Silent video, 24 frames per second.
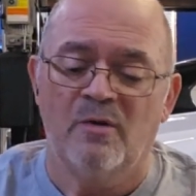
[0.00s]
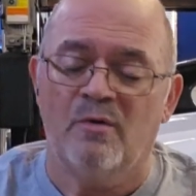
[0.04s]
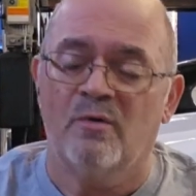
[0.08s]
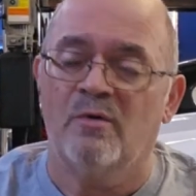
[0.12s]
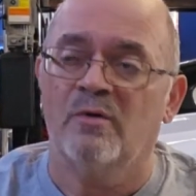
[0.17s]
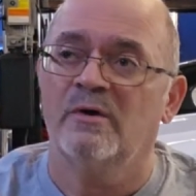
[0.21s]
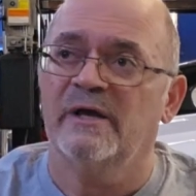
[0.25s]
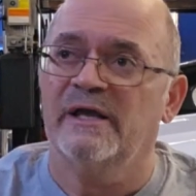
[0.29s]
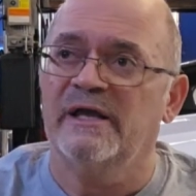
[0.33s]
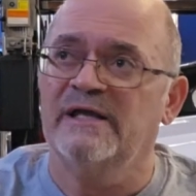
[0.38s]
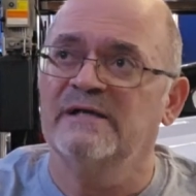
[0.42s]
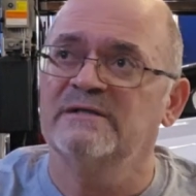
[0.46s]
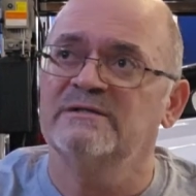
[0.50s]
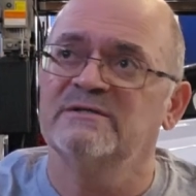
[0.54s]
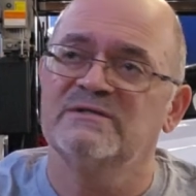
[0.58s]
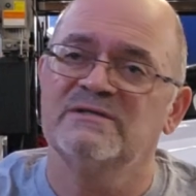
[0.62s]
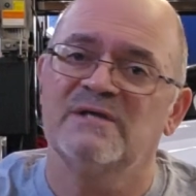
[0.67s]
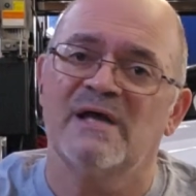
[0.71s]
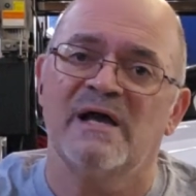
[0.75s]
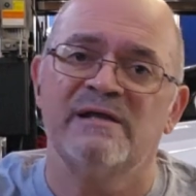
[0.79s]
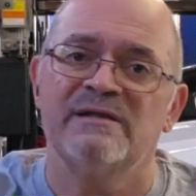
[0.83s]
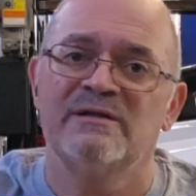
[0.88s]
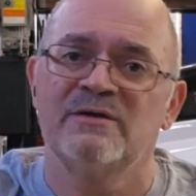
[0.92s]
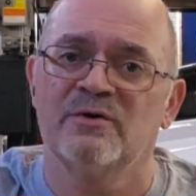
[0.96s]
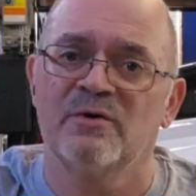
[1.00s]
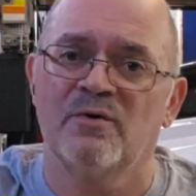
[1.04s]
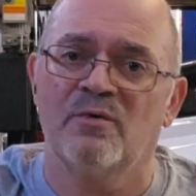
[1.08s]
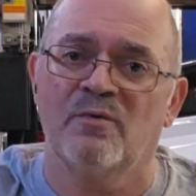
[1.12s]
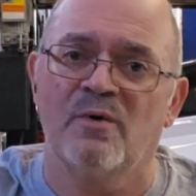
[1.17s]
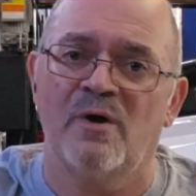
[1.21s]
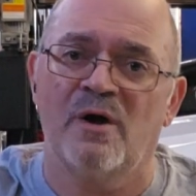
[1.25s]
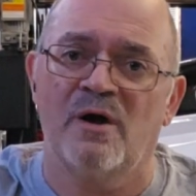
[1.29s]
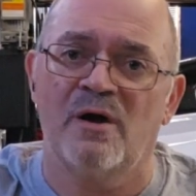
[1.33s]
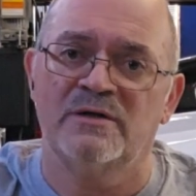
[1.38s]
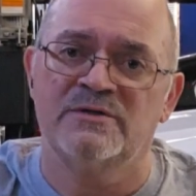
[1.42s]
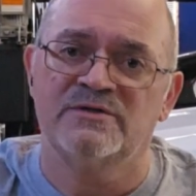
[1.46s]
or inside the
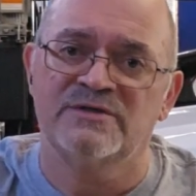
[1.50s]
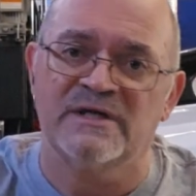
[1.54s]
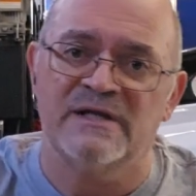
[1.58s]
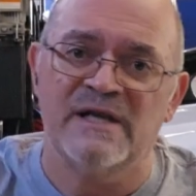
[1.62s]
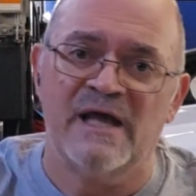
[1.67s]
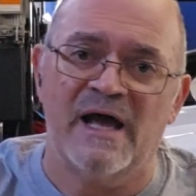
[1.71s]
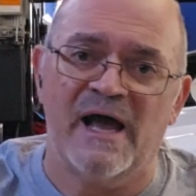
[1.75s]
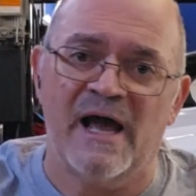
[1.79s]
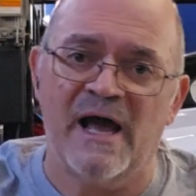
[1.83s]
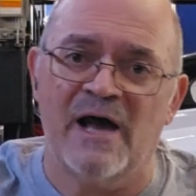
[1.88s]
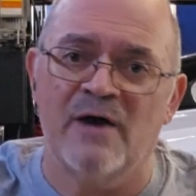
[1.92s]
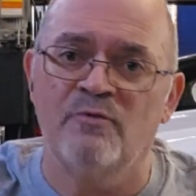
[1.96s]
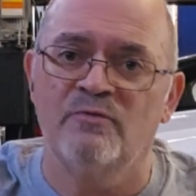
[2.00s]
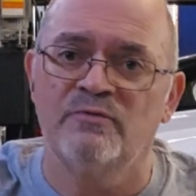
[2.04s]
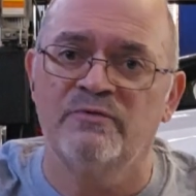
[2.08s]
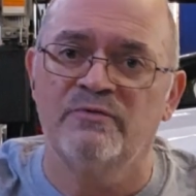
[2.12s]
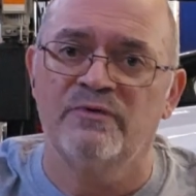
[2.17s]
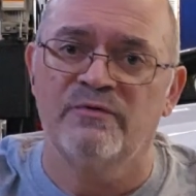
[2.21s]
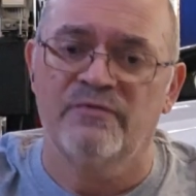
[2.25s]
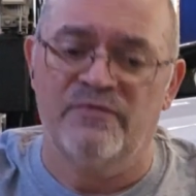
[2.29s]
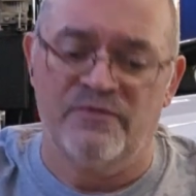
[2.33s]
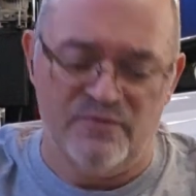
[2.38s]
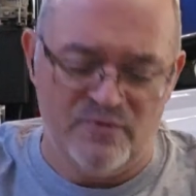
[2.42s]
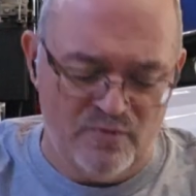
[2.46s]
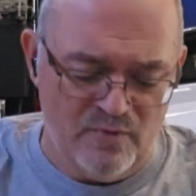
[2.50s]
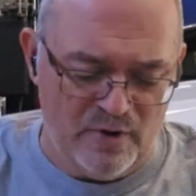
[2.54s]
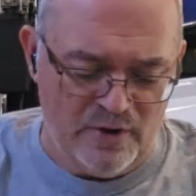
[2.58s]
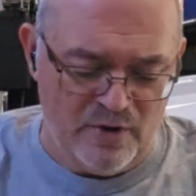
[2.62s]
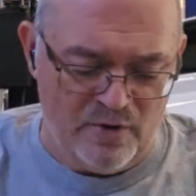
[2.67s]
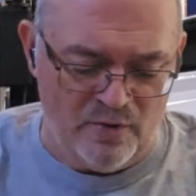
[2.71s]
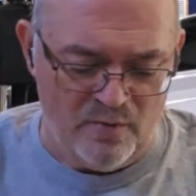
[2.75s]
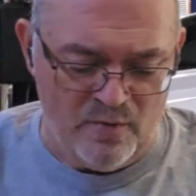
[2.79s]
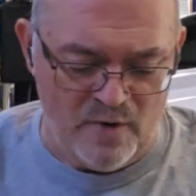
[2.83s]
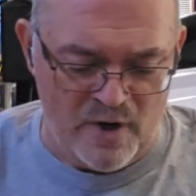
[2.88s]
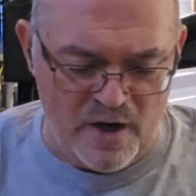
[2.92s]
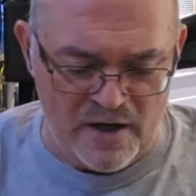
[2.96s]
garage and out through
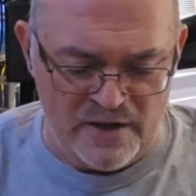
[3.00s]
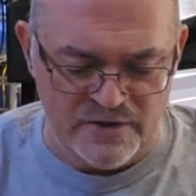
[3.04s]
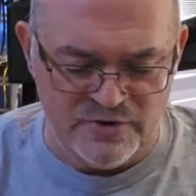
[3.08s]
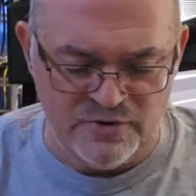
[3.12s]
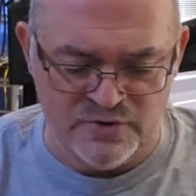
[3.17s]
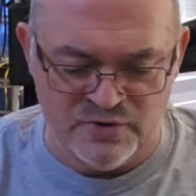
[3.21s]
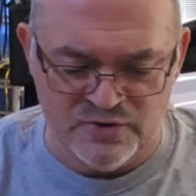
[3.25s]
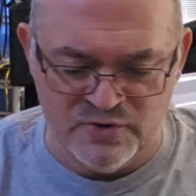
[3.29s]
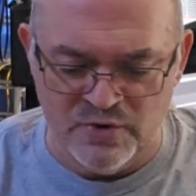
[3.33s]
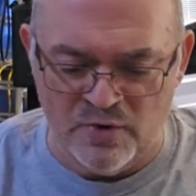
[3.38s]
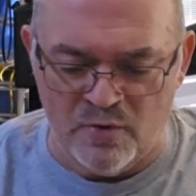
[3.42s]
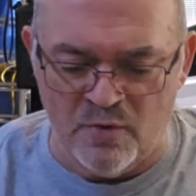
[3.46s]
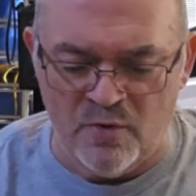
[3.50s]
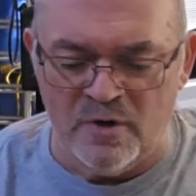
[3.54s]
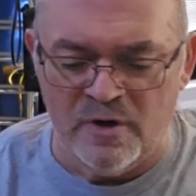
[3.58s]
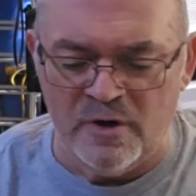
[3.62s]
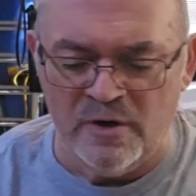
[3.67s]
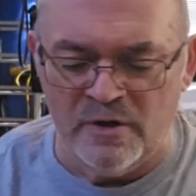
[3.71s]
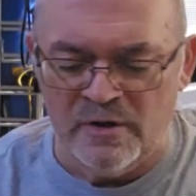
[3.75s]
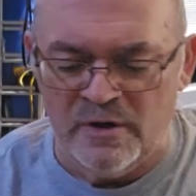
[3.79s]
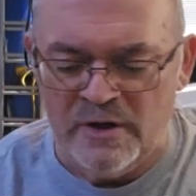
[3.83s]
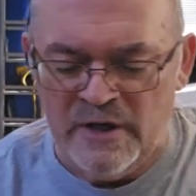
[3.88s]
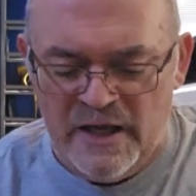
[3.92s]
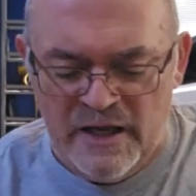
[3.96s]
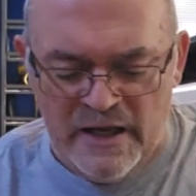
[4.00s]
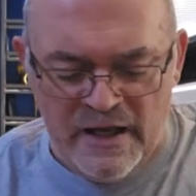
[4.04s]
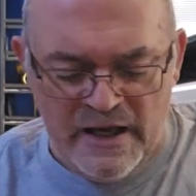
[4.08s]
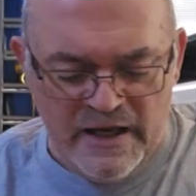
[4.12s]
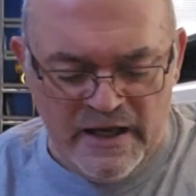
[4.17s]
a garage door.